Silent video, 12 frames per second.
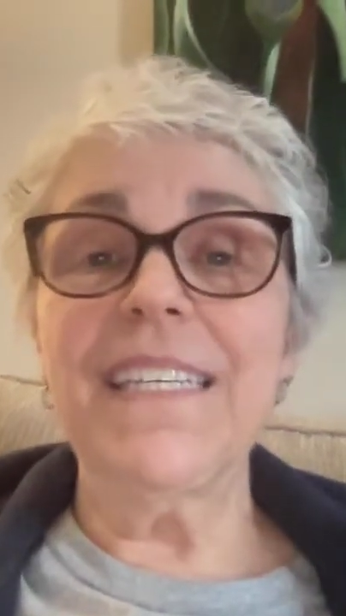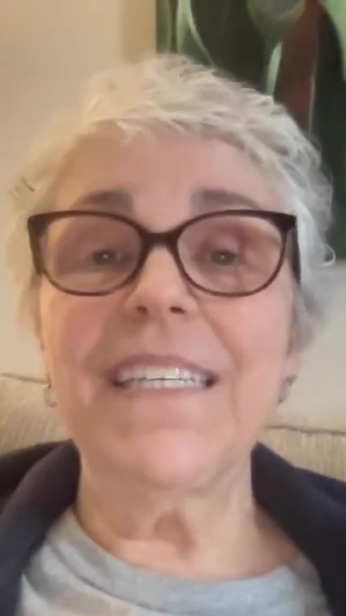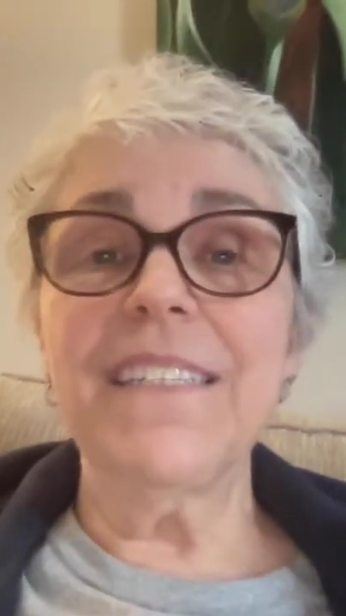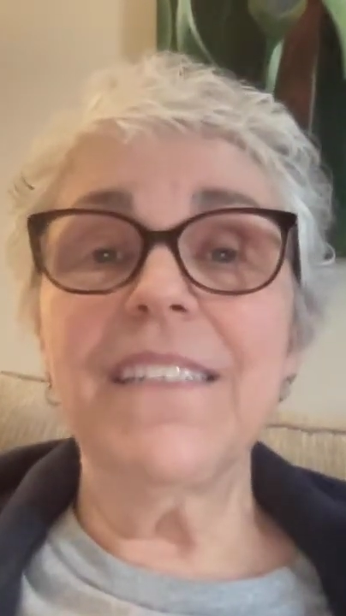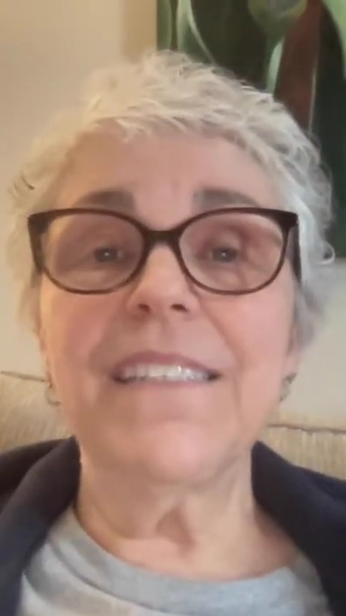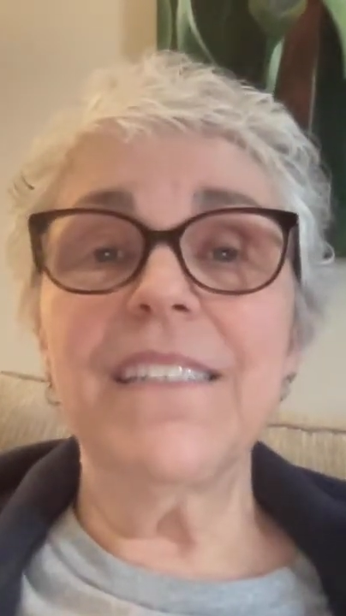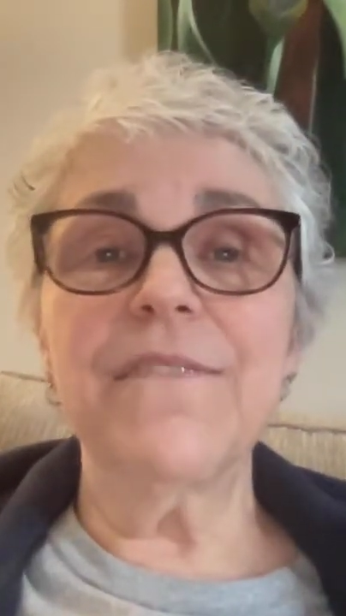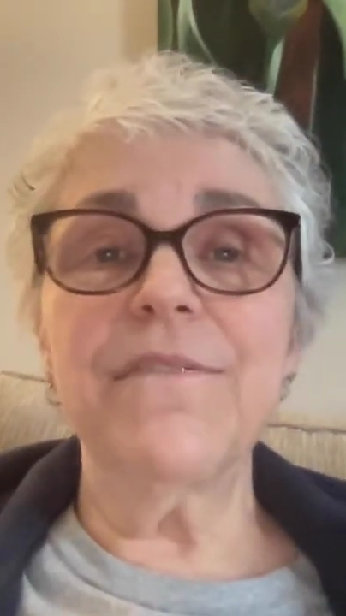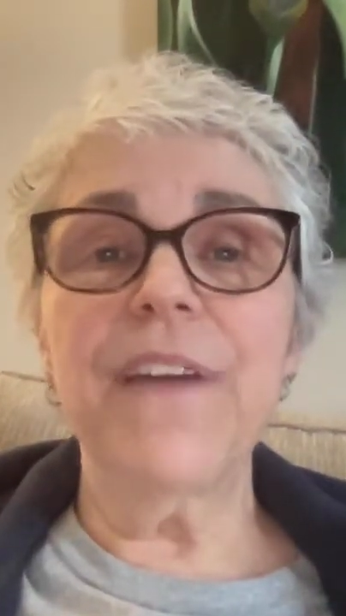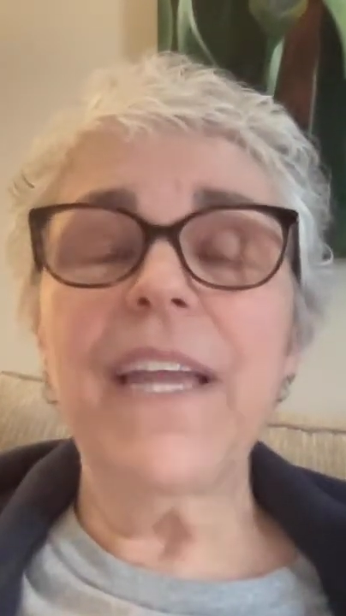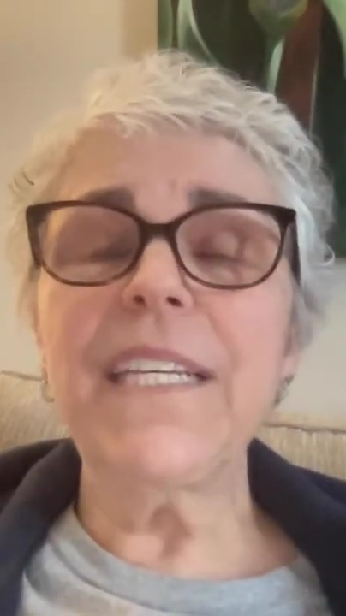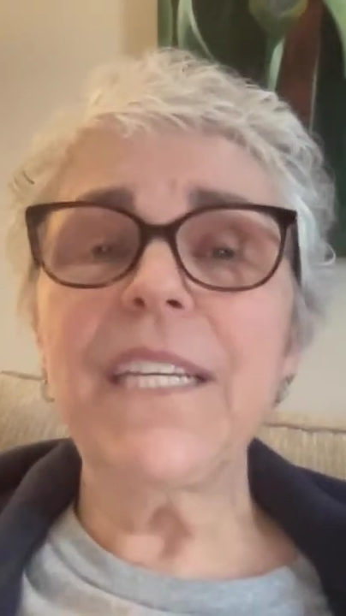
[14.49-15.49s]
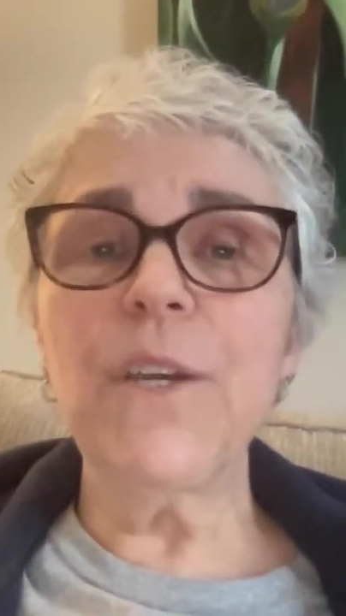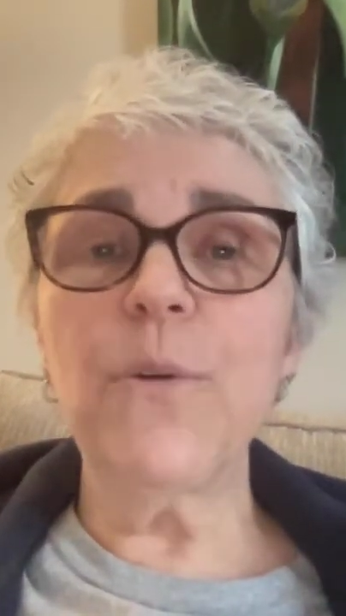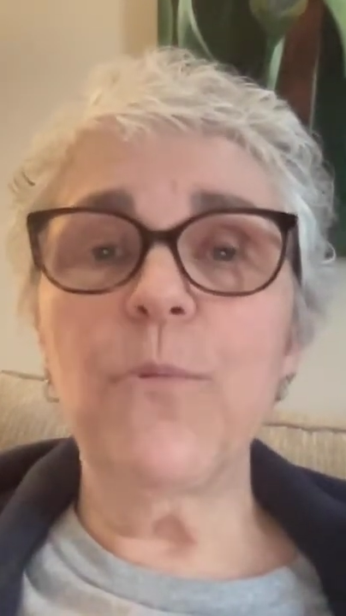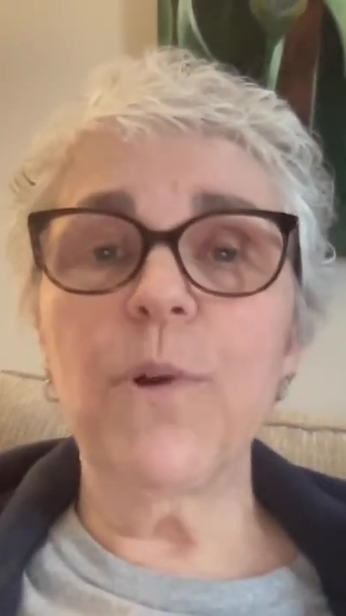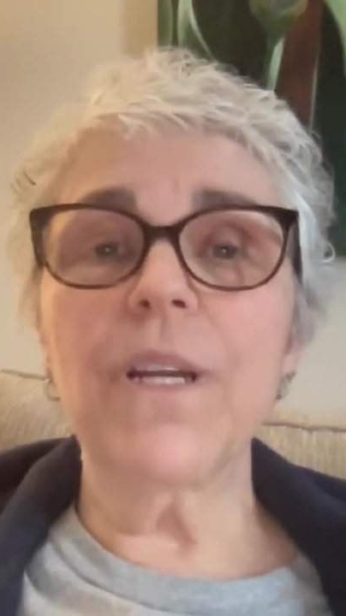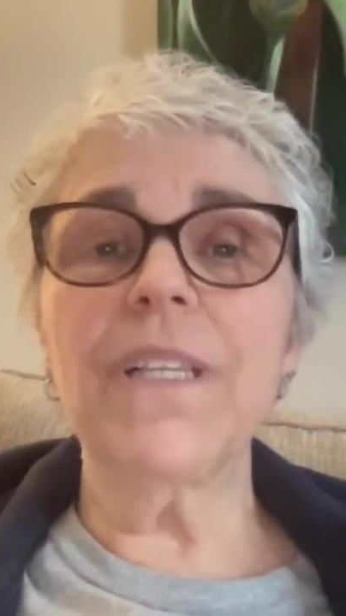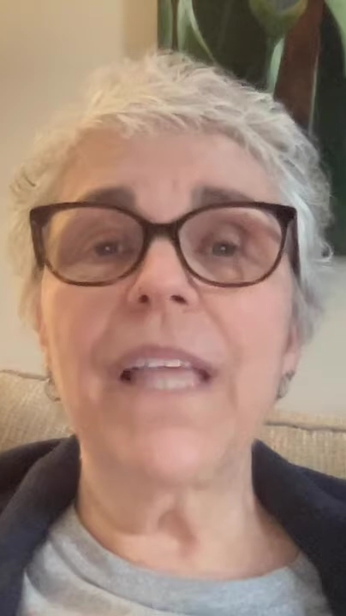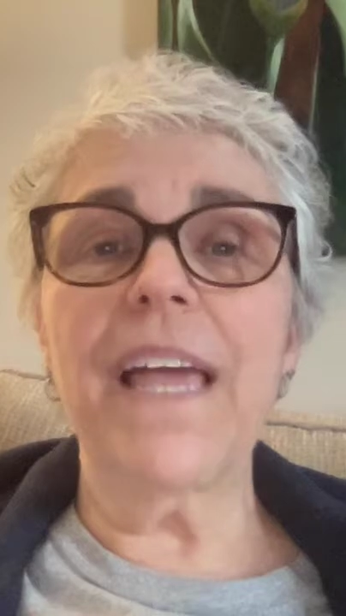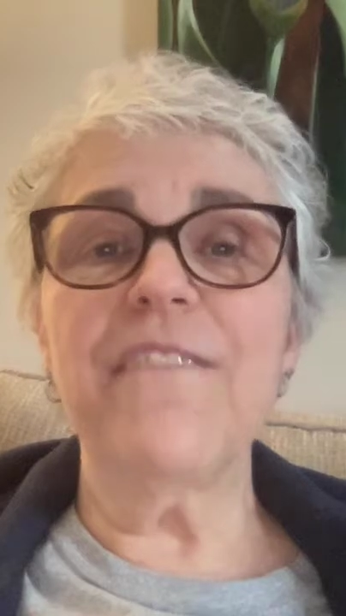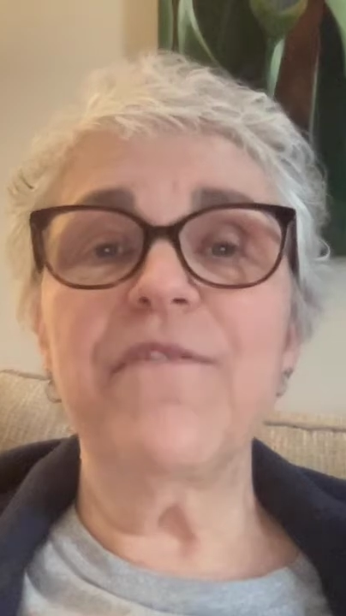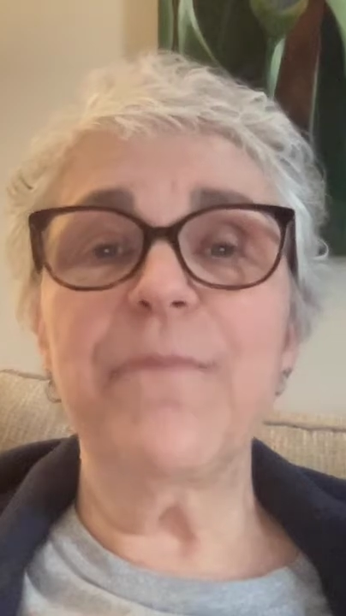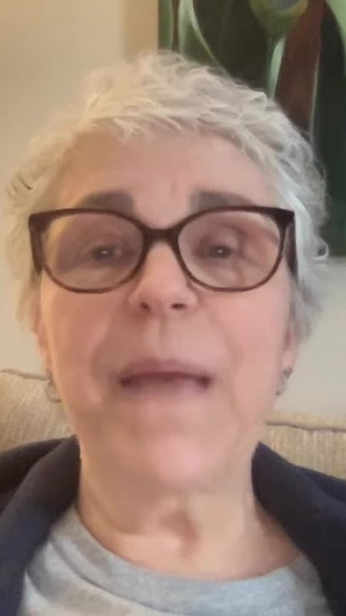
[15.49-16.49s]
is finding a
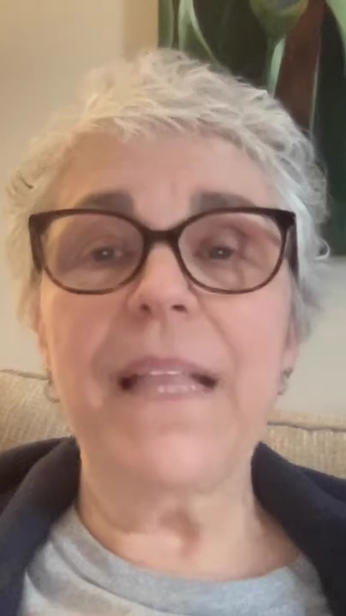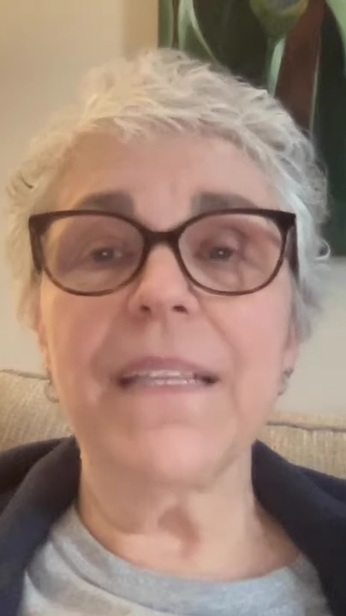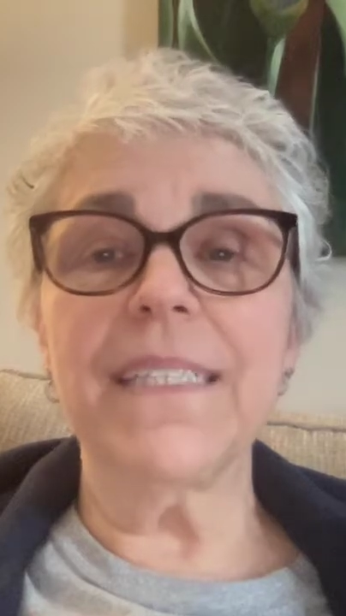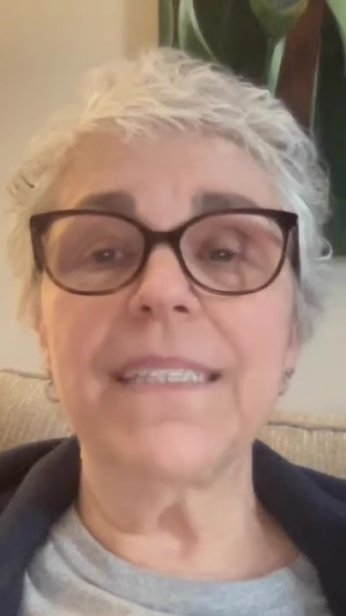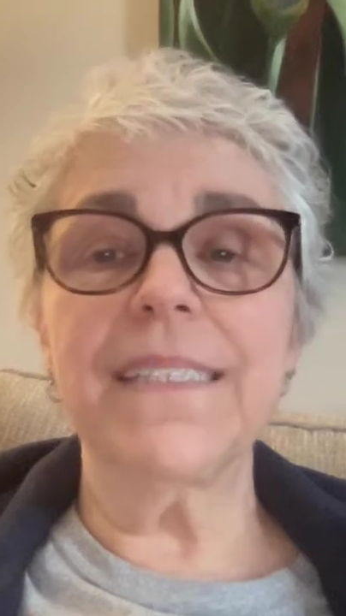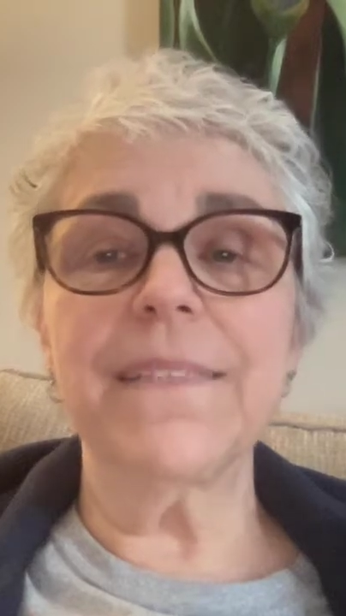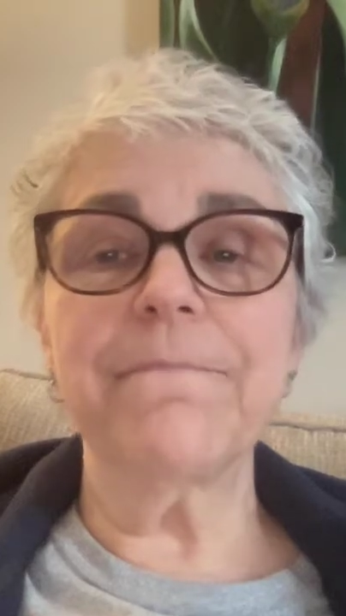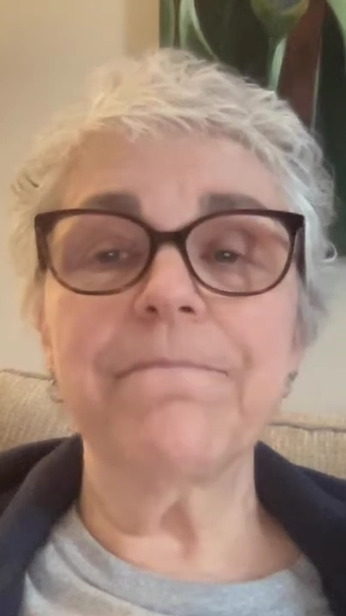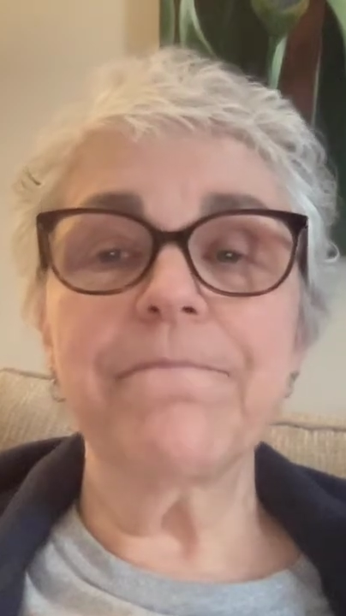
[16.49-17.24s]
work-life balance.